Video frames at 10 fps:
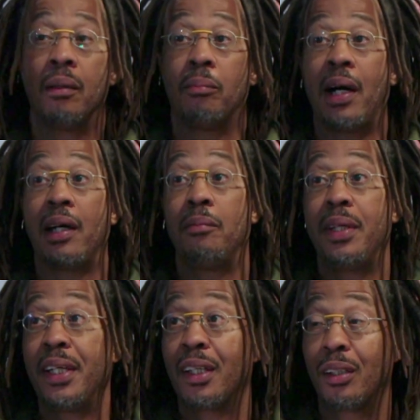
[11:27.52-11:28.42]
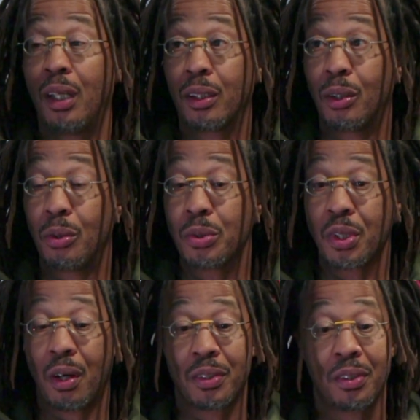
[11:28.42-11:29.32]
My immediate goals
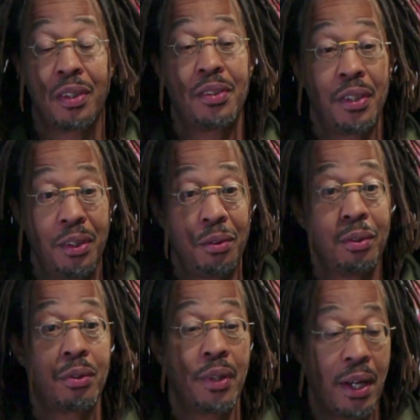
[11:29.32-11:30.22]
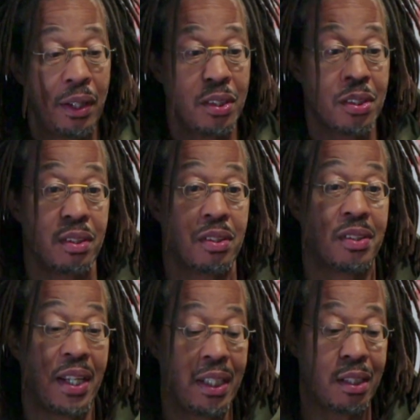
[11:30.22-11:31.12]
are to continue creating,
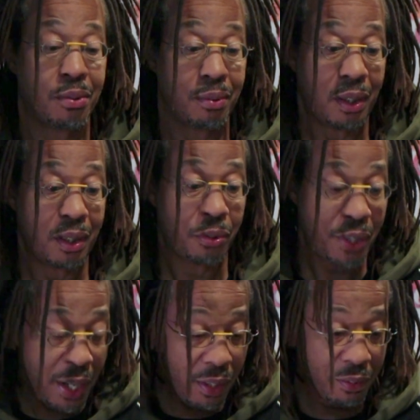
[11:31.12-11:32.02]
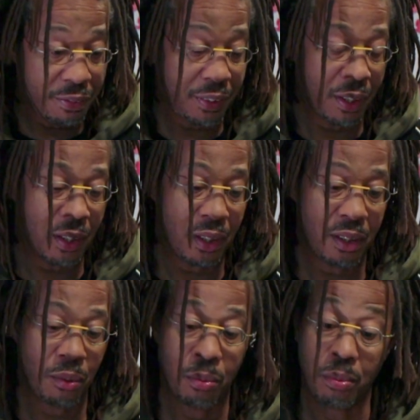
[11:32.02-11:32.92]
stay creative,
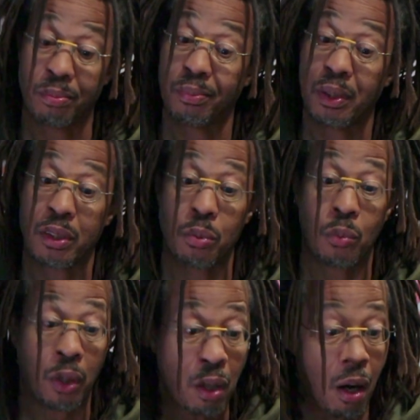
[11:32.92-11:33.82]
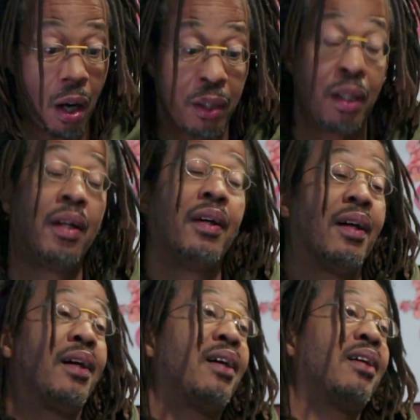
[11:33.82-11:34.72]
to work hard.
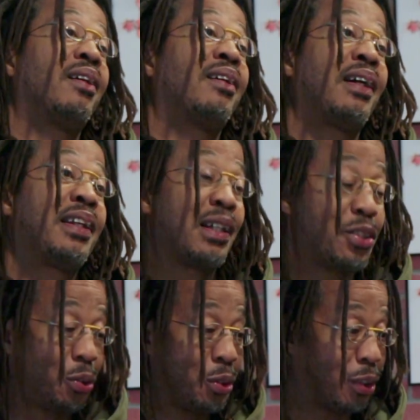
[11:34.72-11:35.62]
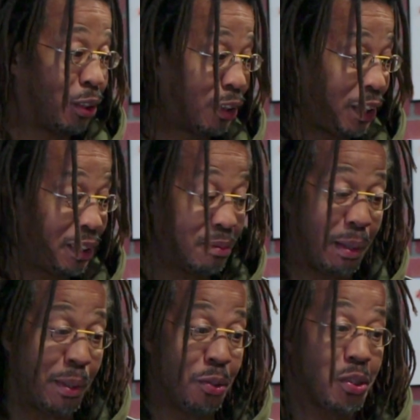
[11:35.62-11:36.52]
I think I told you earlier,
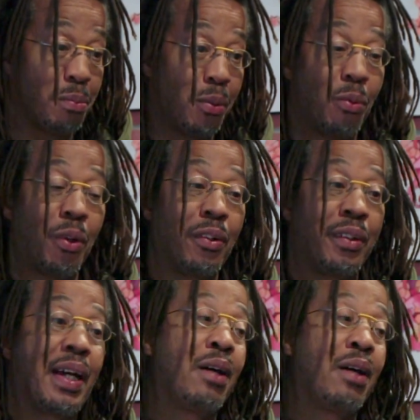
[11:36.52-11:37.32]
maybe do some more work on the